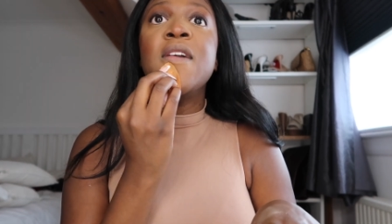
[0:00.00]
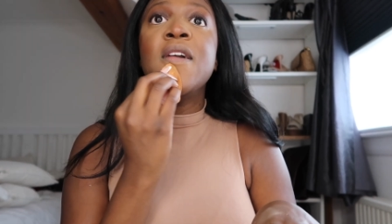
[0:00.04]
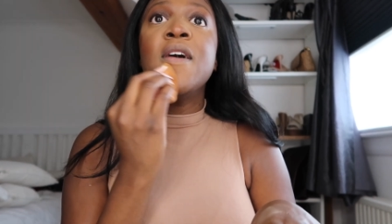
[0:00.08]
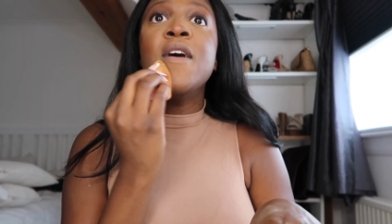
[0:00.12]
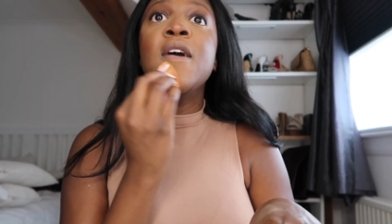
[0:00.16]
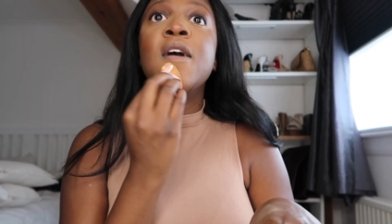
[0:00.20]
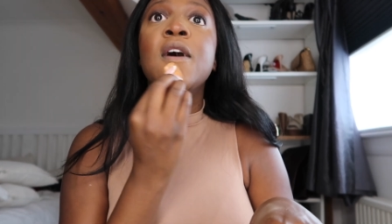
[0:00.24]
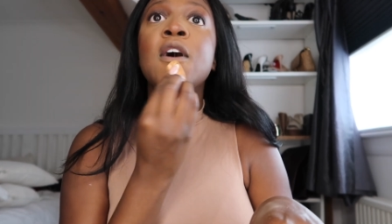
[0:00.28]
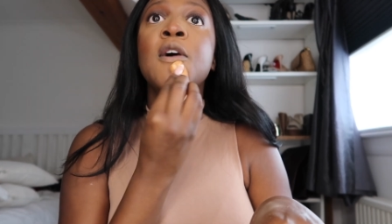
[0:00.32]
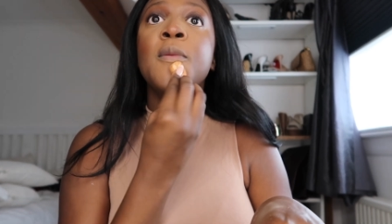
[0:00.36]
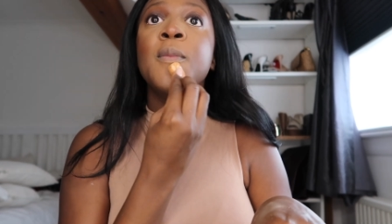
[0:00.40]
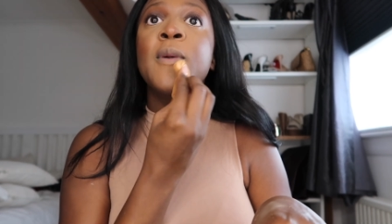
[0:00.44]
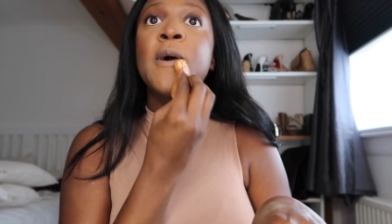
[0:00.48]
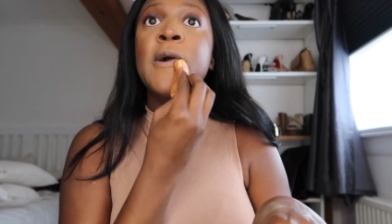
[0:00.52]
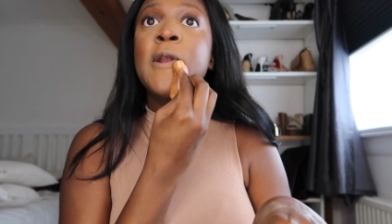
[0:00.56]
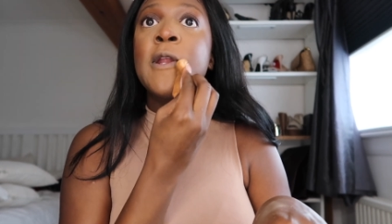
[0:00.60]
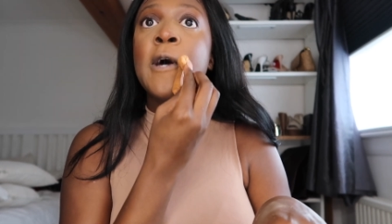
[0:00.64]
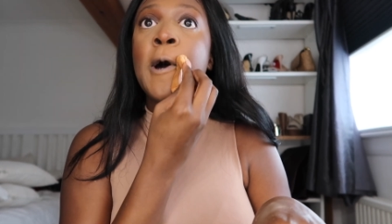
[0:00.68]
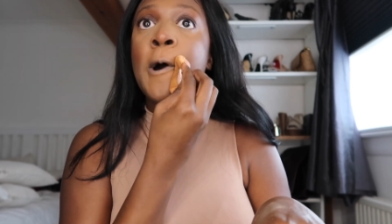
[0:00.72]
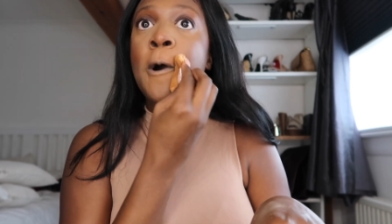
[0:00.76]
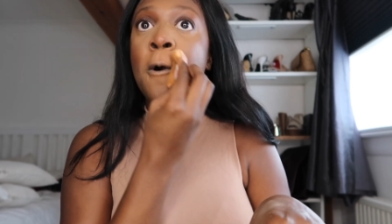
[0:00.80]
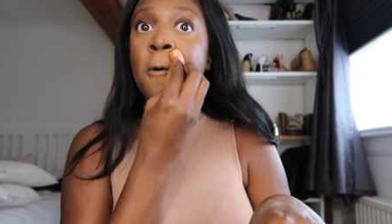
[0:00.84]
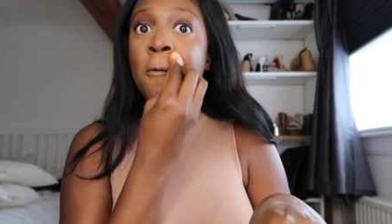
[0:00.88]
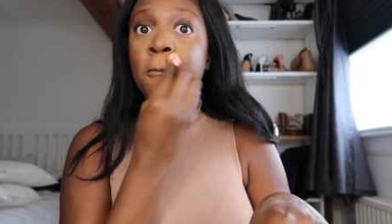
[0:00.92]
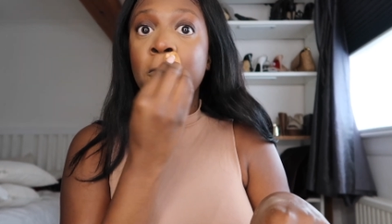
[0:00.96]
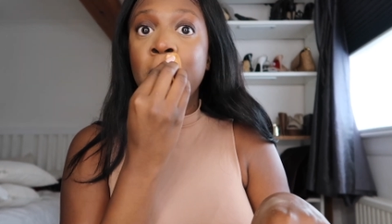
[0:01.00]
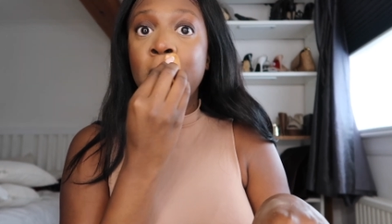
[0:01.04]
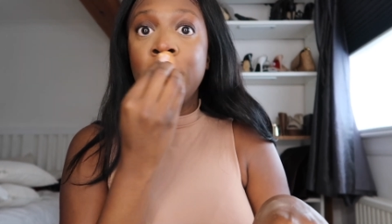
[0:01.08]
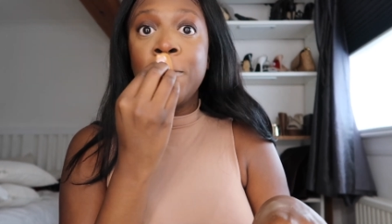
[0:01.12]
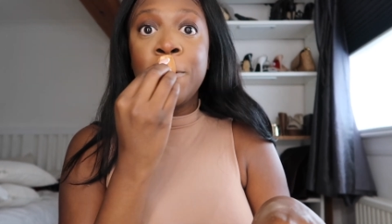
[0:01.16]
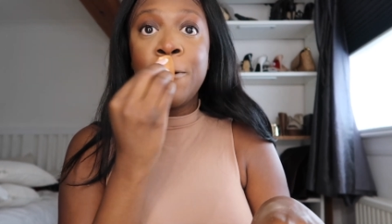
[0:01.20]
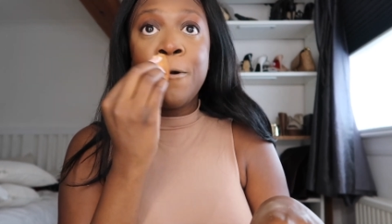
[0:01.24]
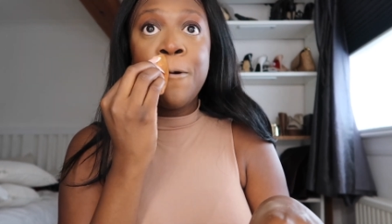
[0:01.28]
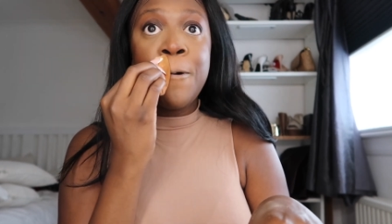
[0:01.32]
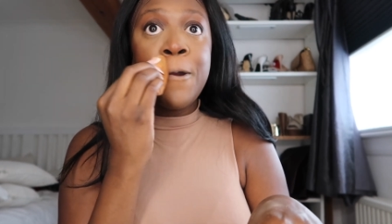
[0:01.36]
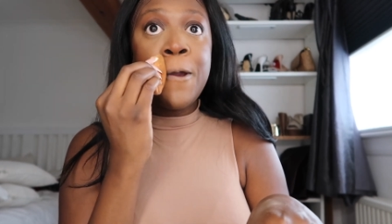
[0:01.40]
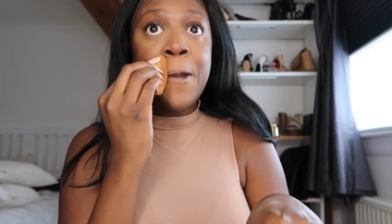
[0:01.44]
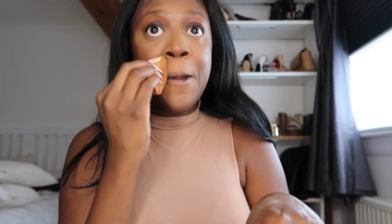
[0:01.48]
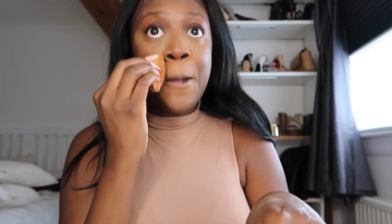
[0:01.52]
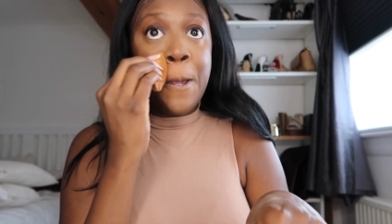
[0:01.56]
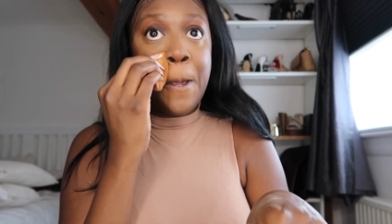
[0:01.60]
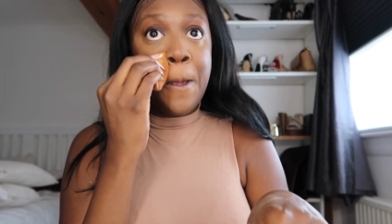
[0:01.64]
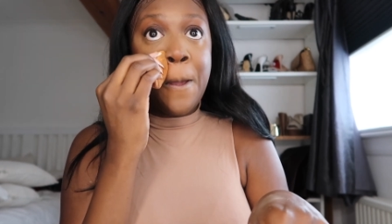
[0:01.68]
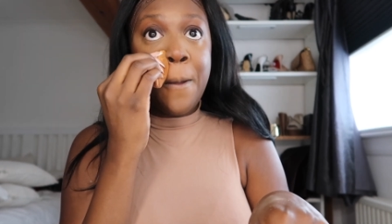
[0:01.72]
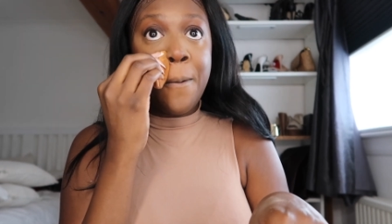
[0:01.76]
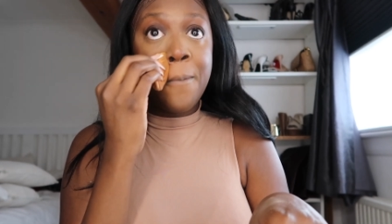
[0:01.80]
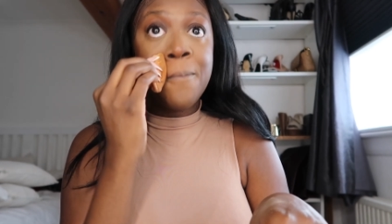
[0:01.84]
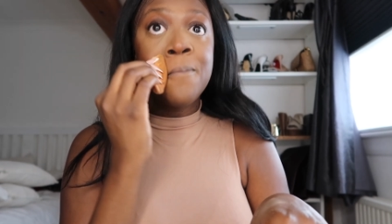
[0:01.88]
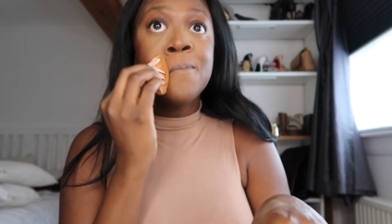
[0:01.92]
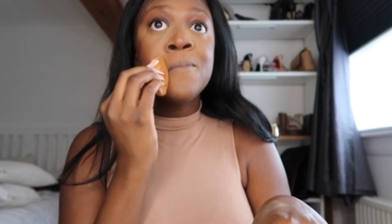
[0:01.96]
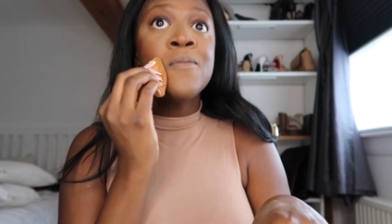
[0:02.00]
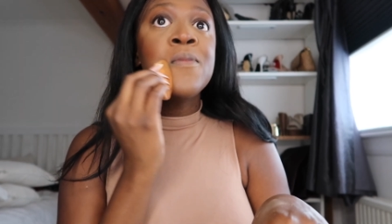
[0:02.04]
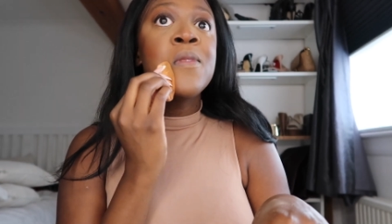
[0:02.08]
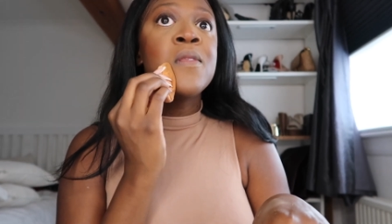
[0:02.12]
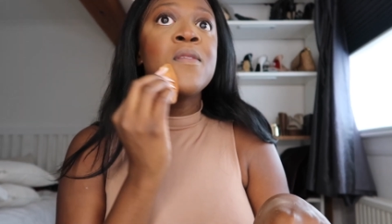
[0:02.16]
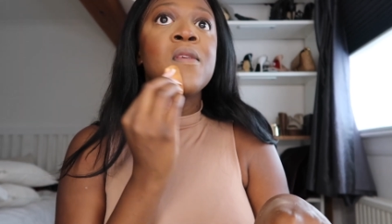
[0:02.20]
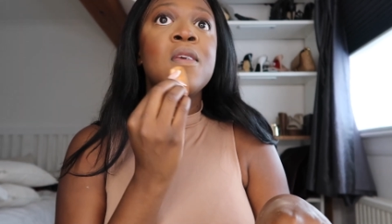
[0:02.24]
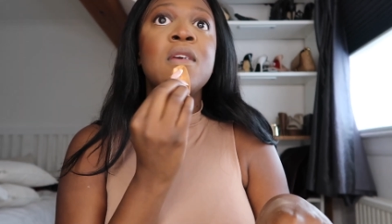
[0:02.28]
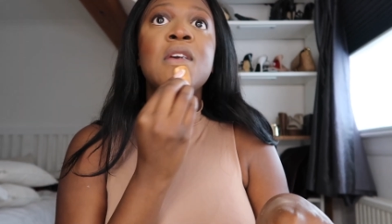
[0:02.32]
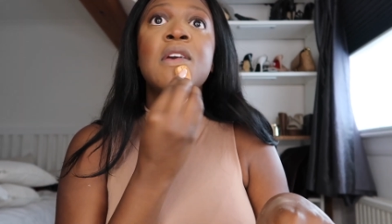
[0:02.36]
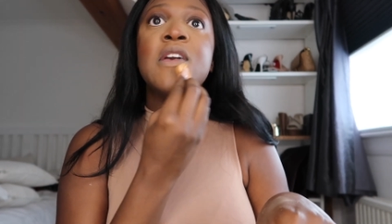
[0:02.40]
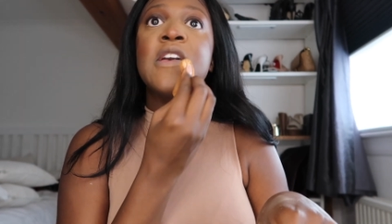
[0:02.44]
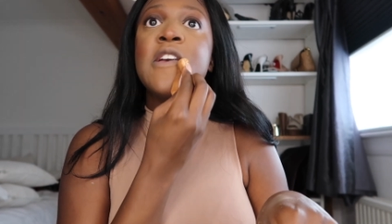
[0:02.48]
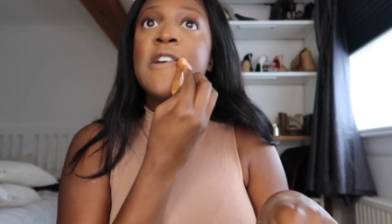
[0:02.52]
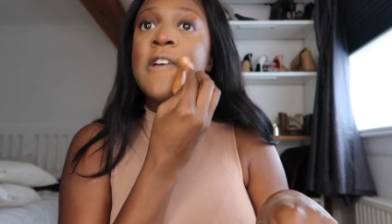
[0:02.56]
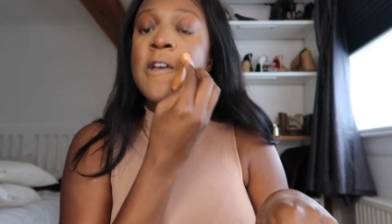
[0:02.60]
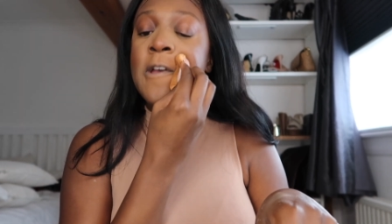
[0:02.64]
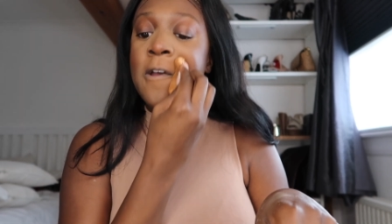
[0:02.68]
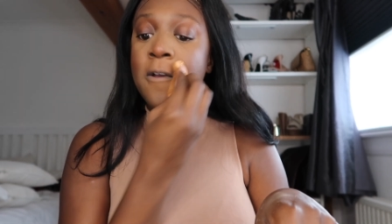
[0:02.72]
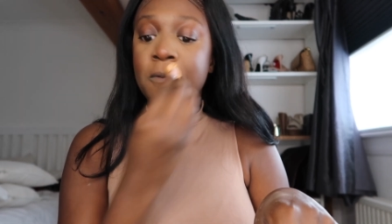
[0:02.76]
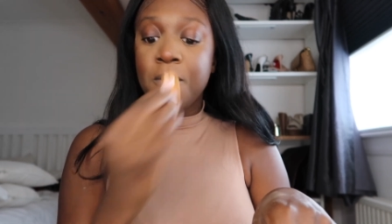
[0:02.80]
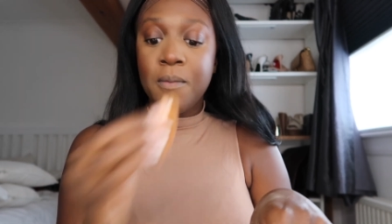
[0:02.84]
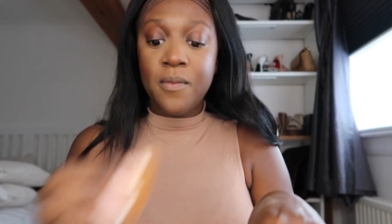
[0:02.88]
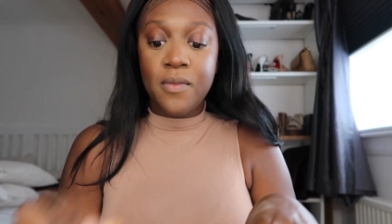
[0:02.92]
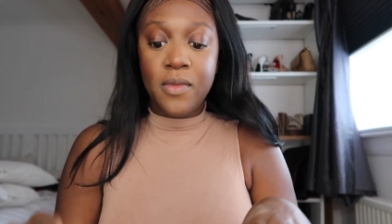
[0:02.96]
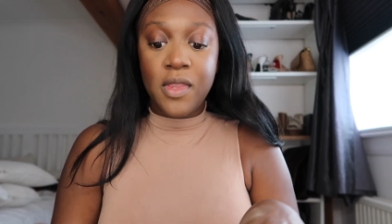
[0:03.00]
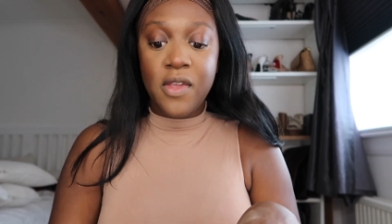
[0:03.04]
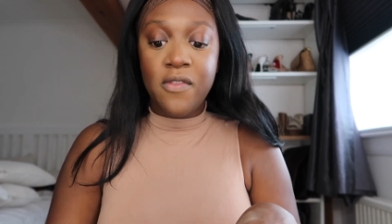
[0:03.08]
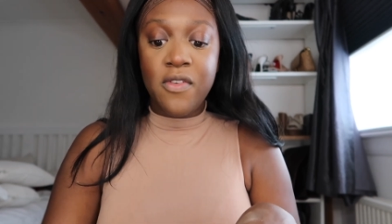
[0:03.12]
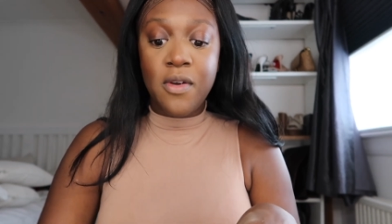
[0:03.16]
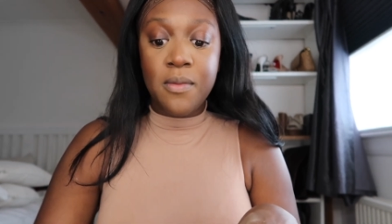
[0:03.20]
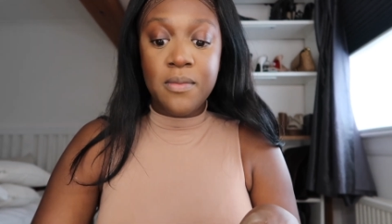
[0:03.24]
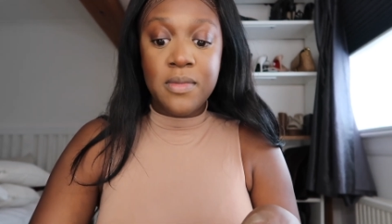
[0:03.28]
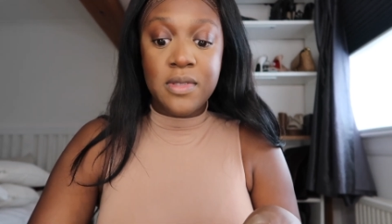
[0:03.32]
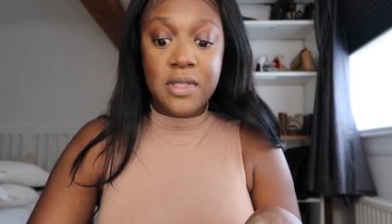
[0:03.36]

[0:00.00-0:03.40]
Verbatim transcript: a homeowner very quick. If I'm